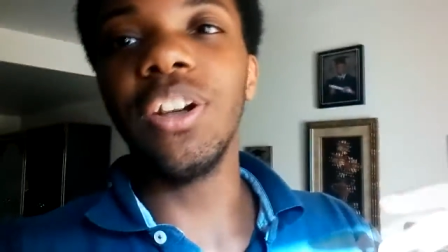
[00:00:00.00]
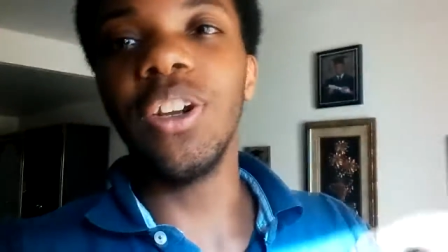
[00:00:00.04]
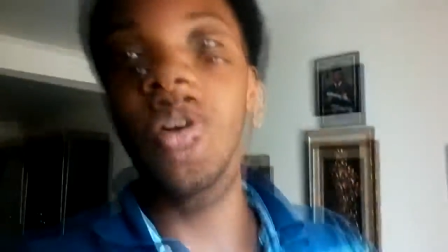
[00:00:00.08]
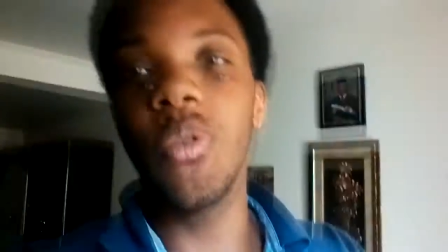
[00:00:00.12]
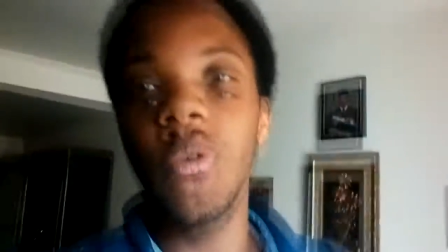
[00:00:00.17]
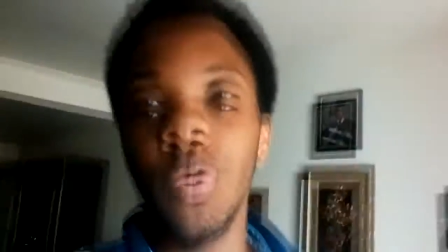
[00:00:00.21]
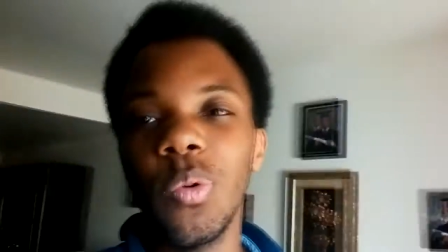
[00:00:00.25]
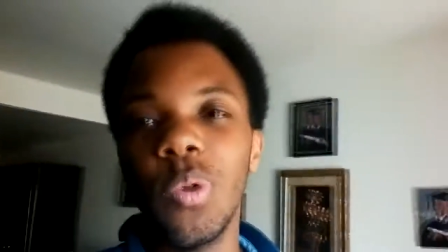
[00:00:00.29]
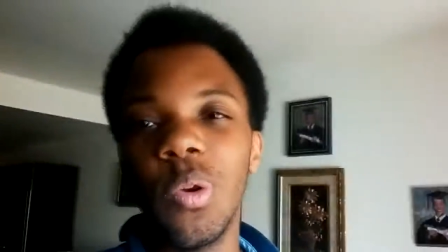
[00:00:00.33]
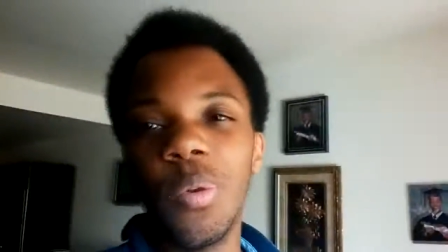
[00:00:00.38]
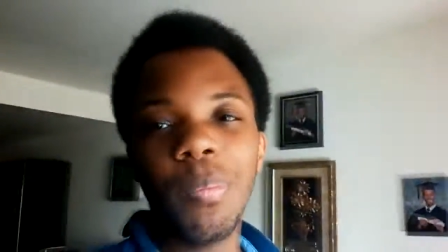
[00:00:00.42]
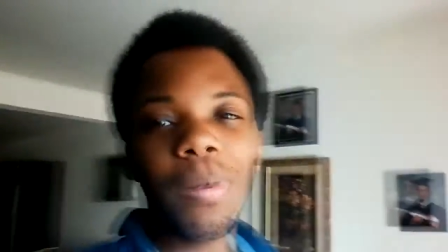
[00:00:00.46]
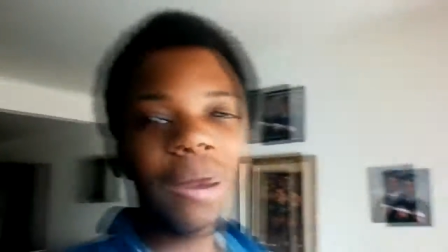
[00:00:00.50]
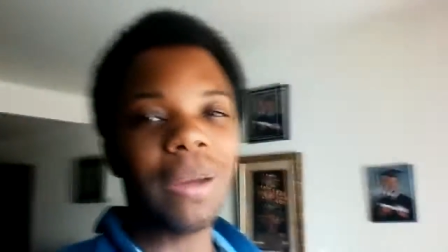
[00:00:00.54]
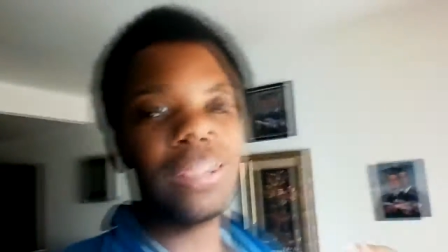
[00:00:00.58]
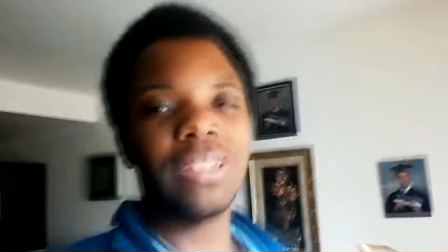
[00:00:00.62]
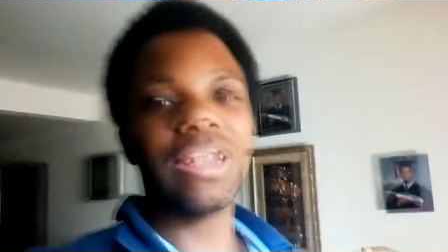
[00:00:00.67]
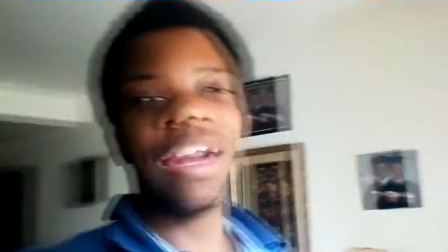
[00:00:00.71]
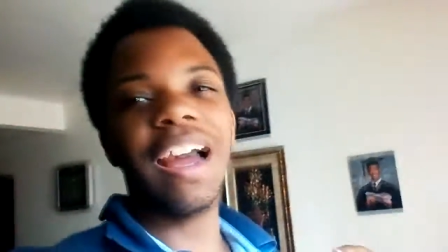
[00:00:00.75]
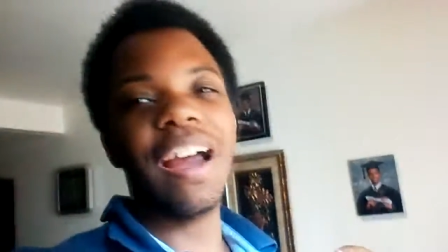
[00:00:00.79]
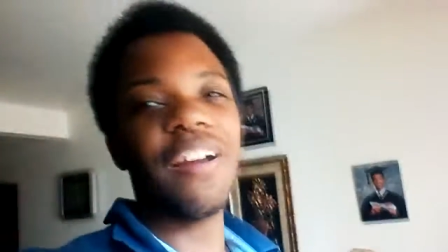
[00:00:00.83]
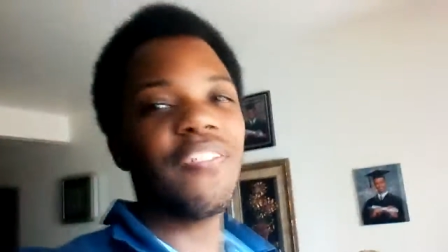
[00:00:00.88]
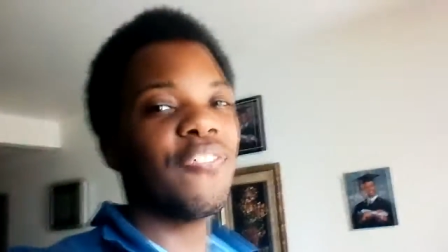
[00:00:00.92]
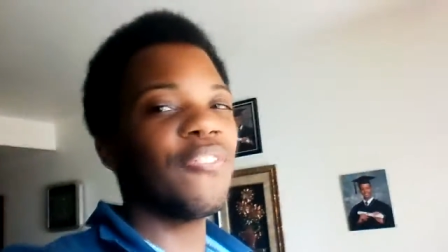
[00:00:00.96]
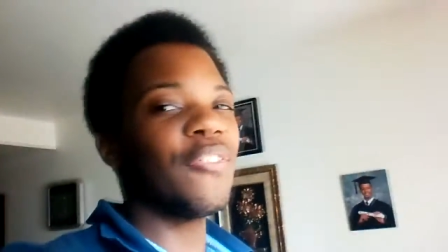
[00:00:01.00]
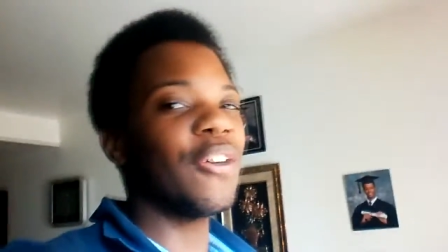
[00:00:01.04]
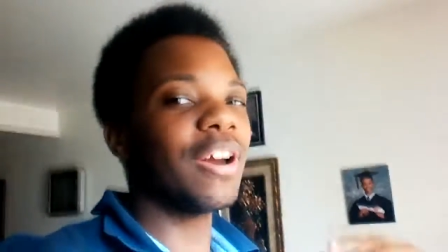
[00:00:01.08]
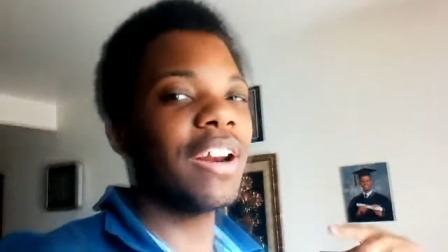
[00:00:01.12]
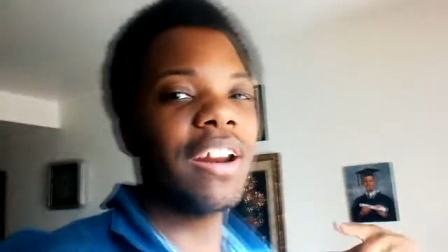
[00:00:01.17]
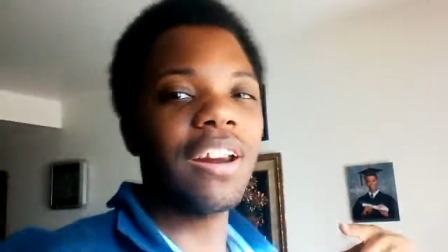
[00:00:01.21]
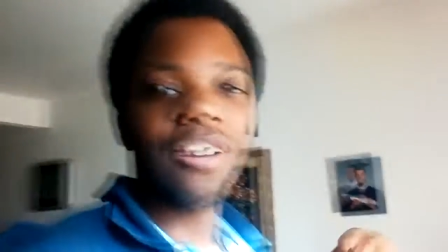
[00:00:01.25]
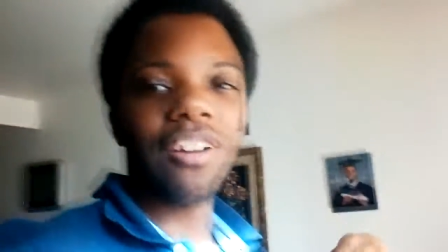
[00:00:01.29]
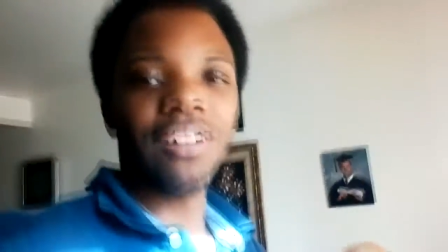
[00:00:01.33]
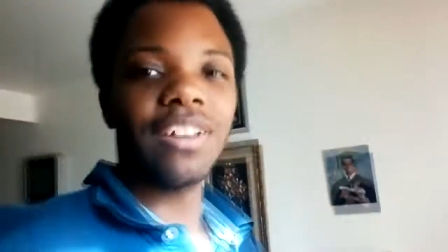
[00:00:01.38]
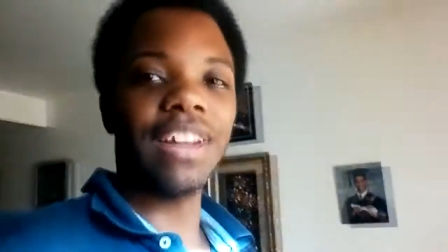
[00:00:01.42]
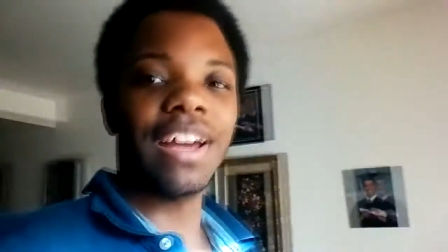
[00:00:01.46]
know we were about to have fun
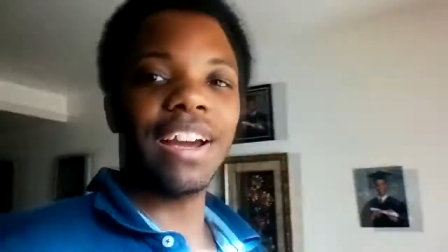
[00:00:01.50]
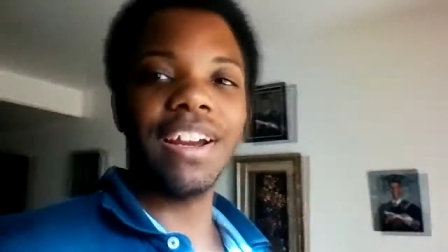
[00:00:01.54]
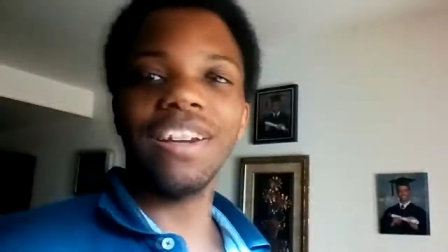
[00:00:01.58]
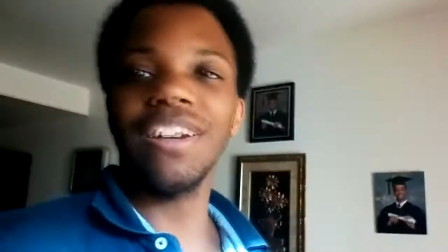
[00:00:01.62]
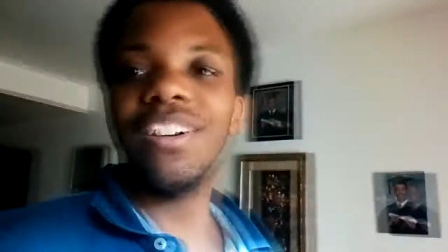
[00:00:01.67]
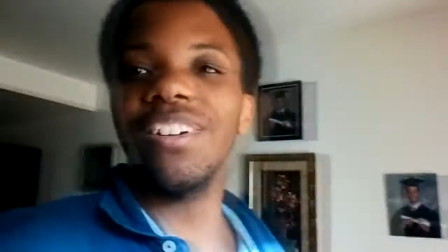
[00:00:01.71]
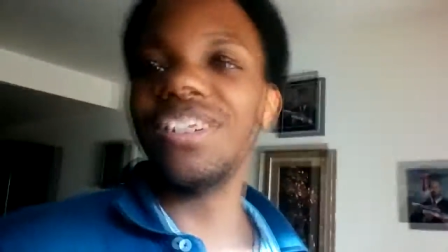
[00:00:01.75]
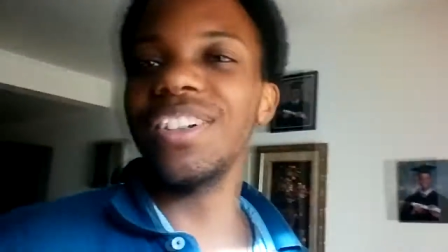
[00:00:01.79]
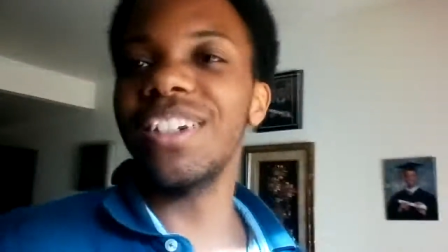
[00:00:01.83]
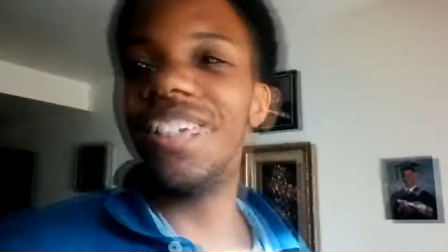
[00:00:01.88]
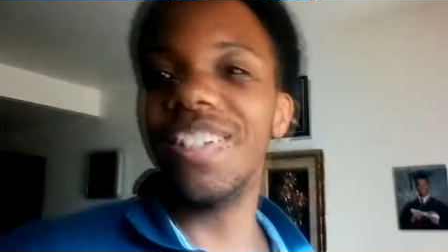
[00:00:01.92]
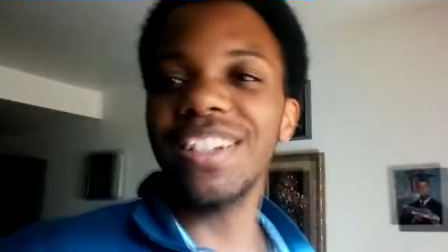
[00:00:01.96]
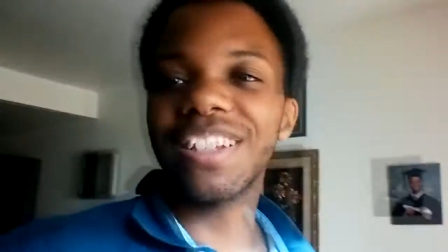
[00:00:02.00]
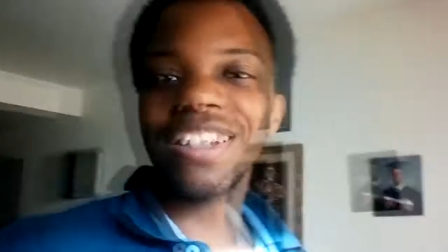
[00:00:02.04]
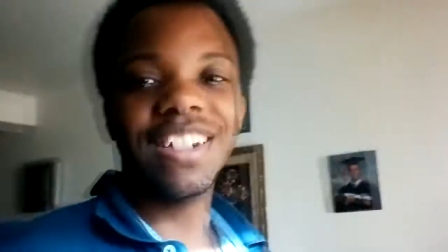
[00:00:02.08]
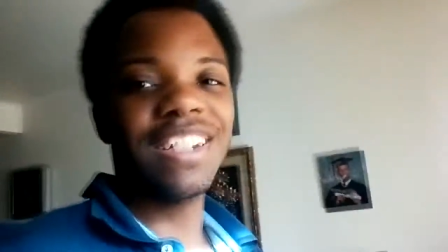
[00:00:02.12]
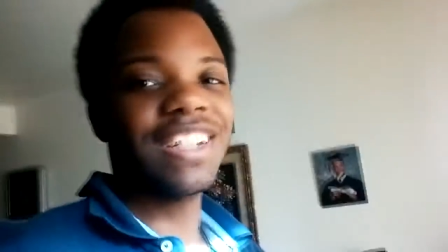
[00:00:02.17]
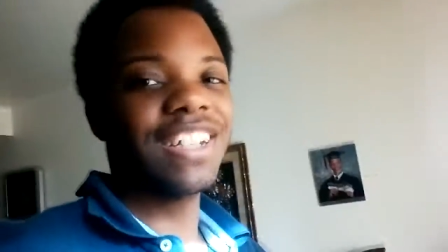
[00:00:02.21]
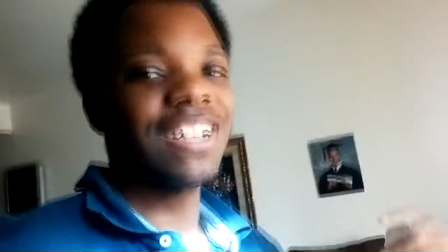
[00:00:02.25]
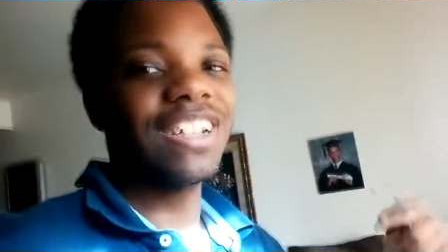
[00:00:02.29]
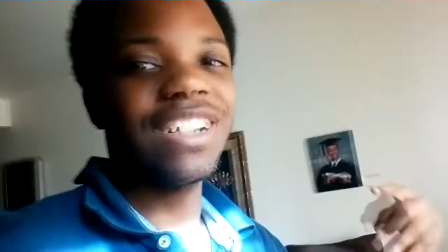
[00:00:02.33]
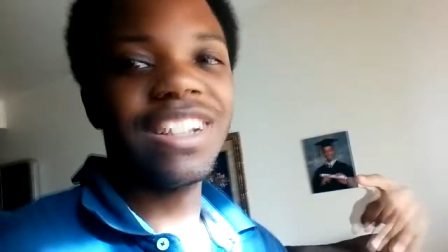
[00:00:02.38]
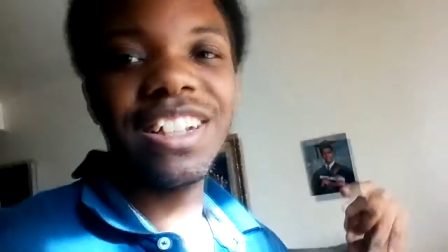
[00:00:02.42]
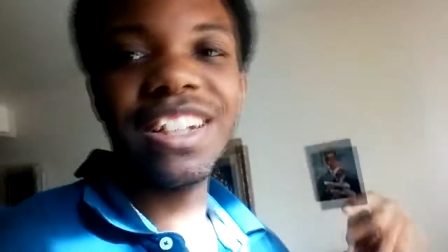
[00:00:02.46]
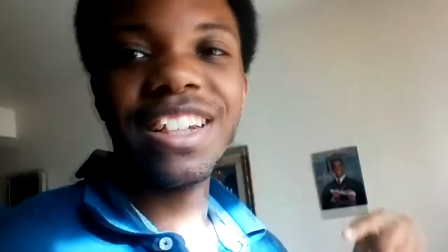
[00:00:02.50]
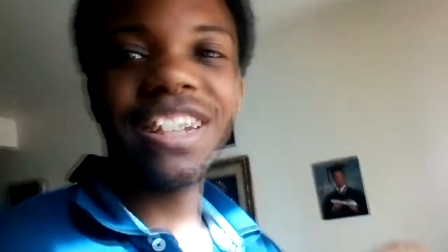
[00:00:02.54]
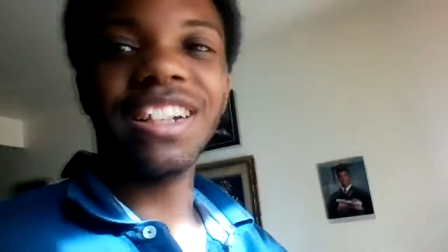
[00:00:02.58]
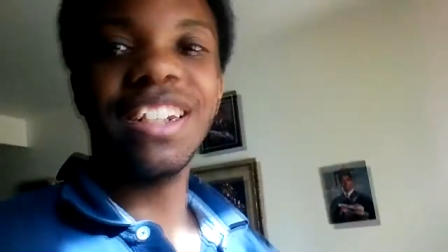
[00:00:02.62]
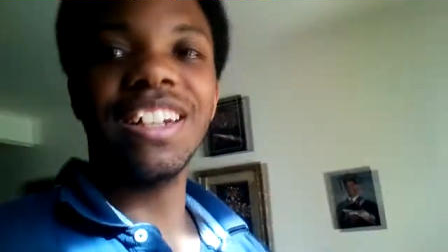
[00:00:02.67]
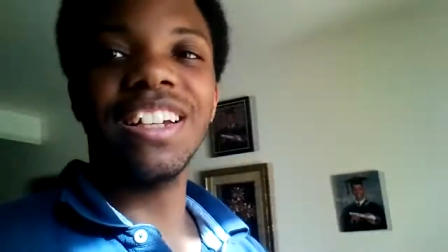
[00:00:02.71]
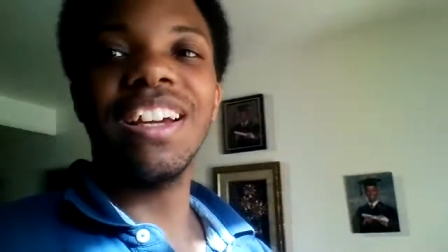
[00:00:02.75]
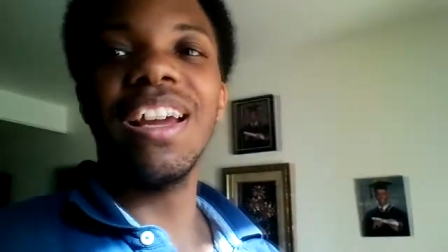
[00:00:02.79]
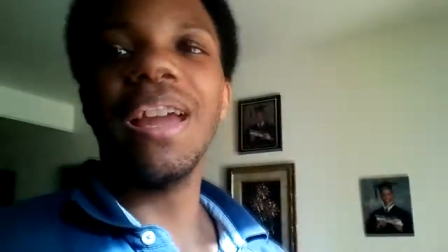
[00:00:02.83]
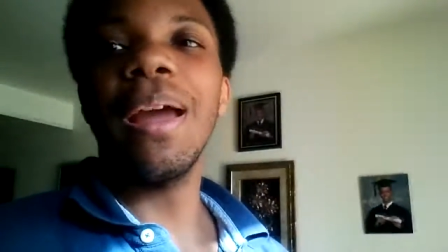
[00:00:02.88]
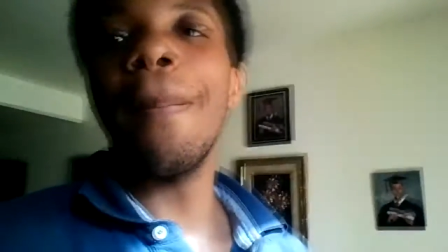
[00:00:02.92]
and all that, you know, just chilling,